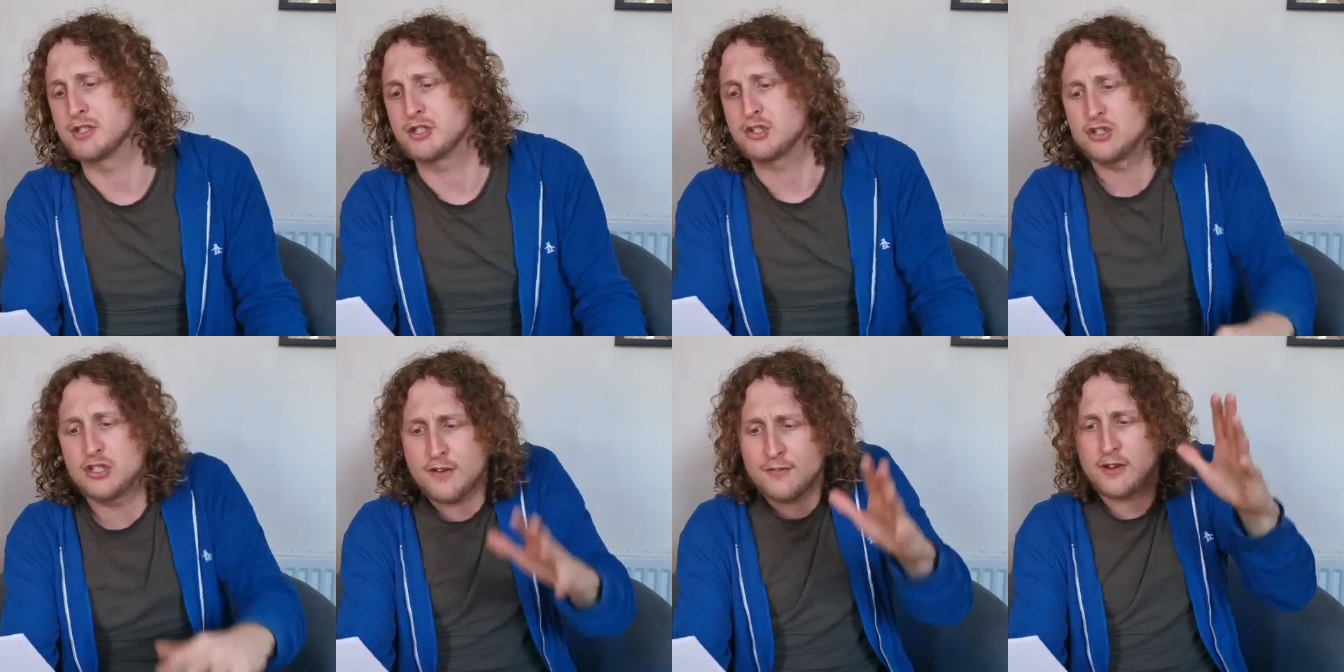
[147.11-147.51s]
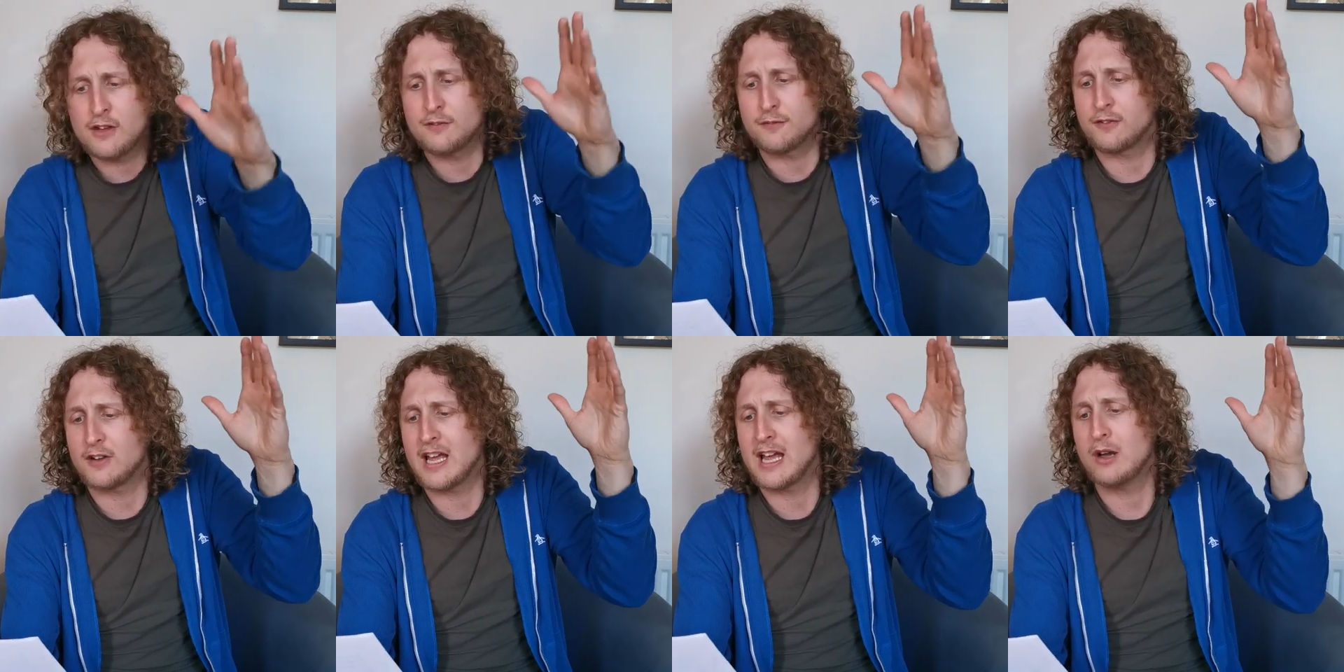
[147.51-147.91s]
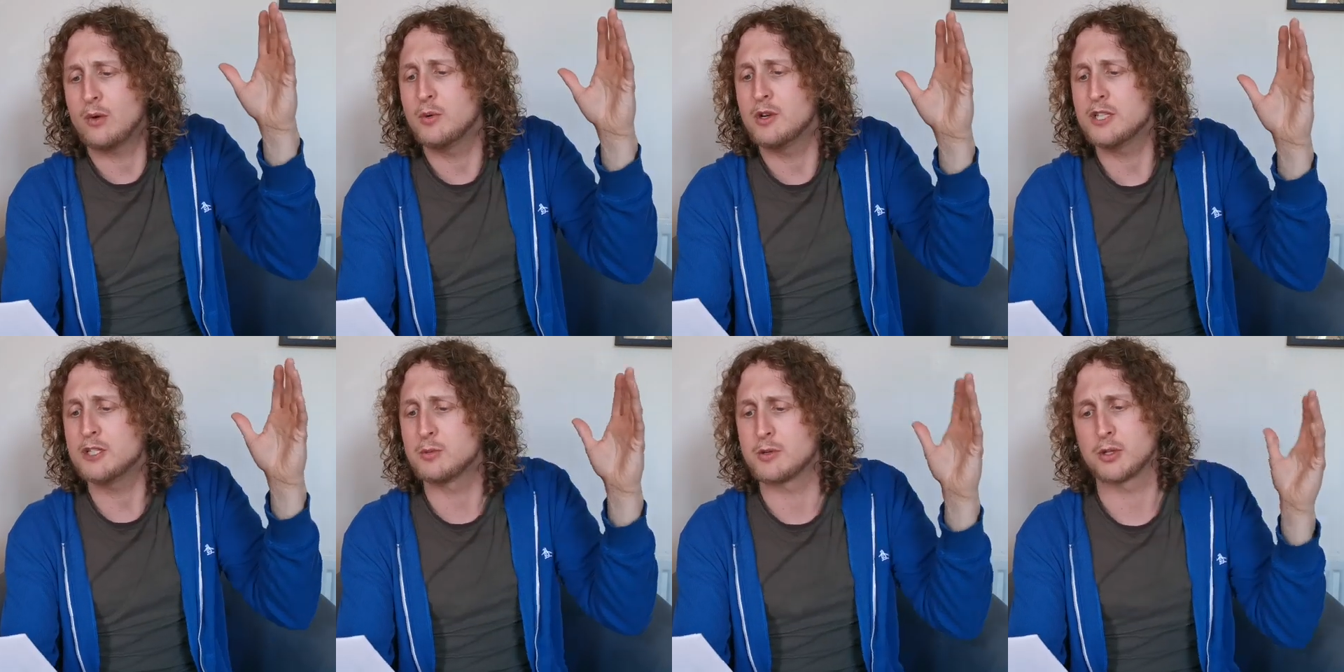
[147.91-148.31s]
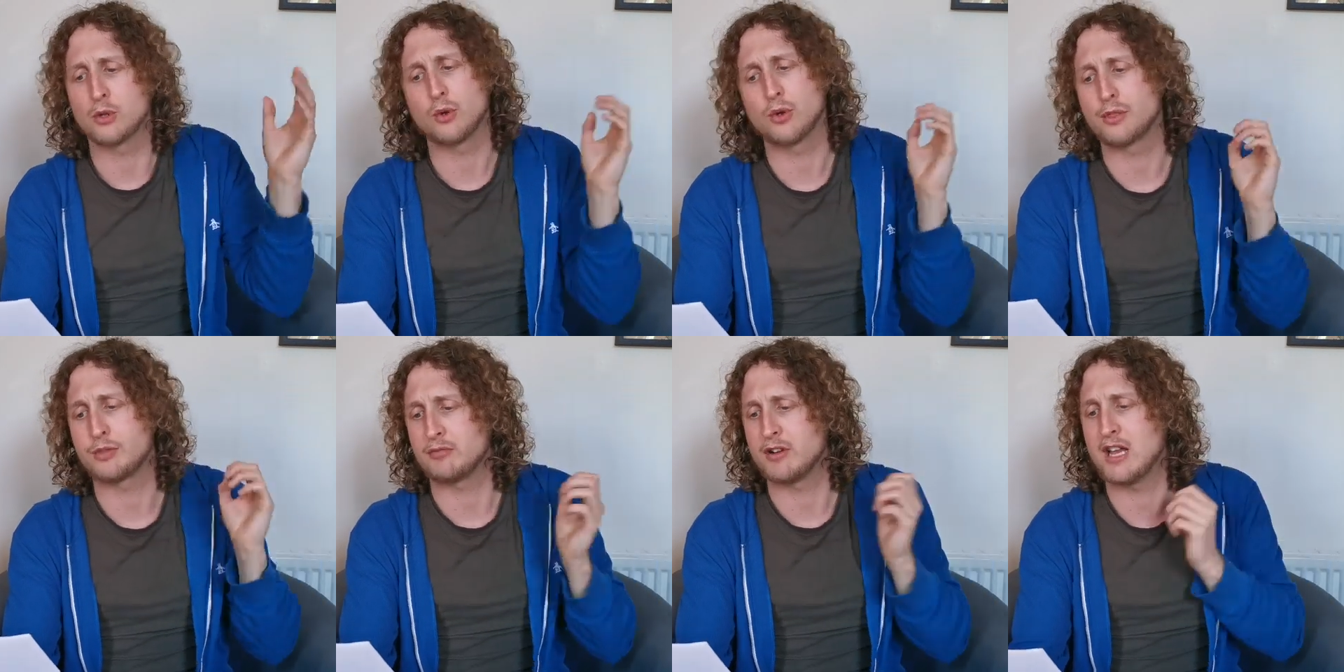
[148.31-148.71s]
sniffing flowers with
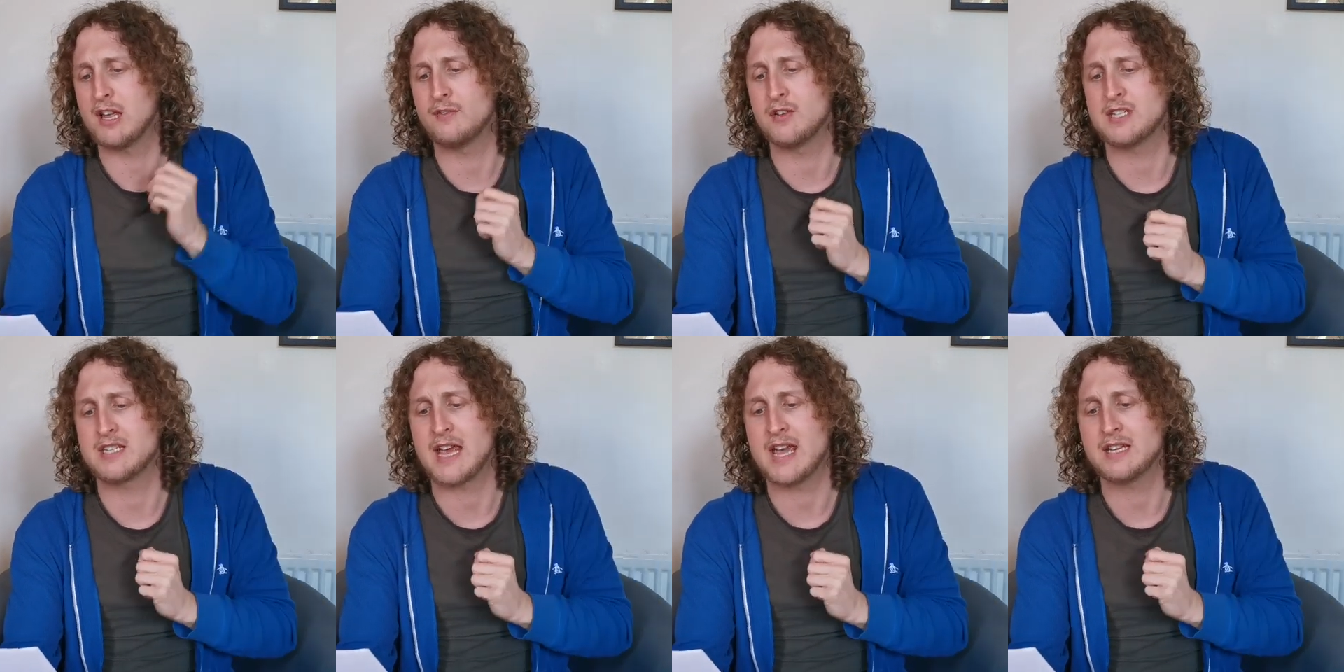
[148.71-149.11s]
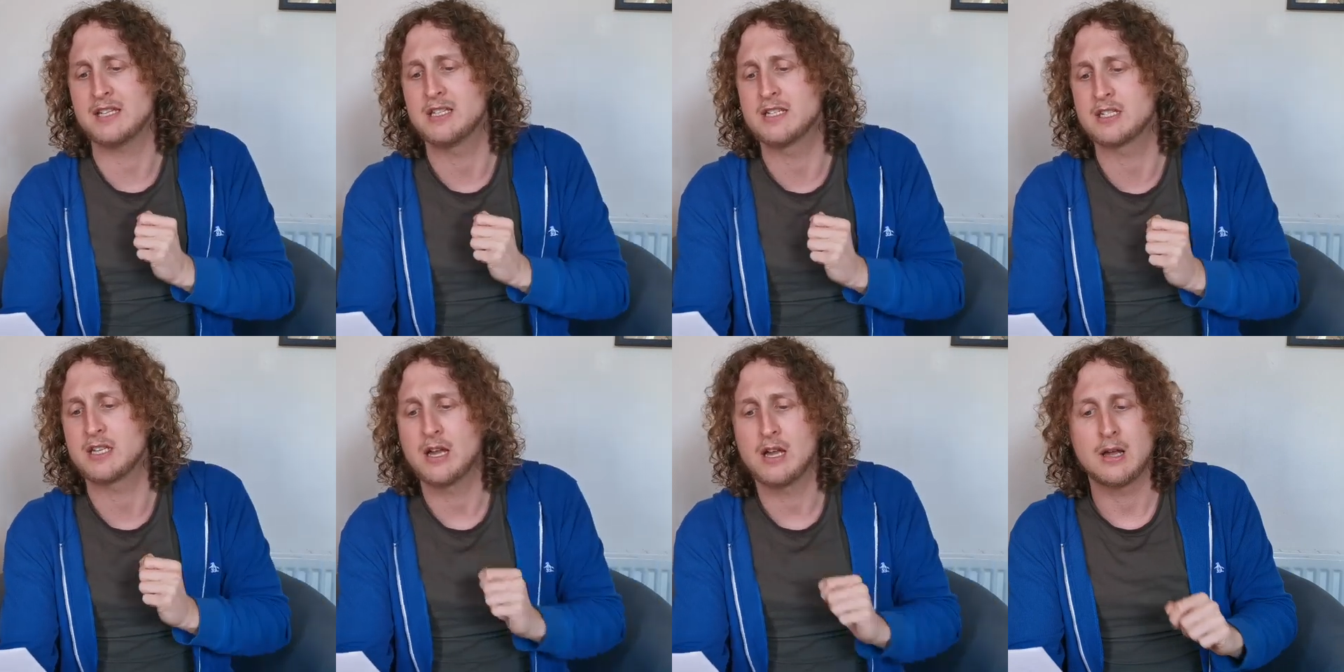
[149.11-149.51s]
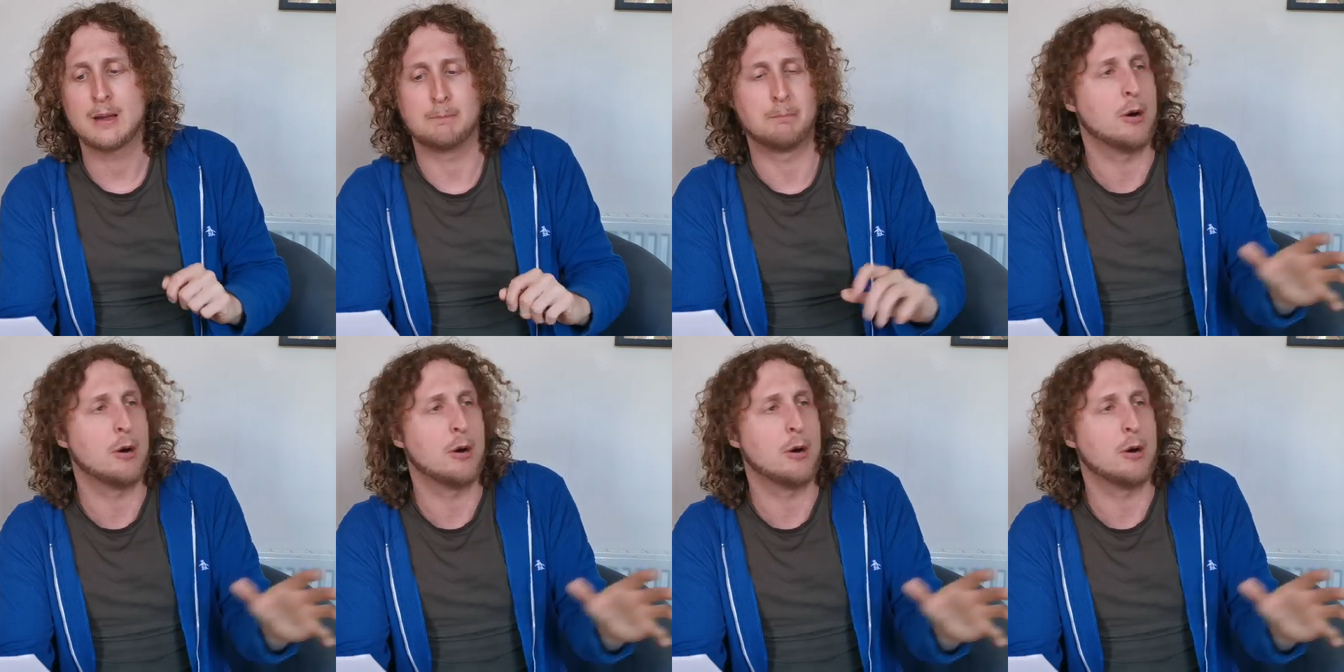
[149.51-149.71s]
all three of his heads,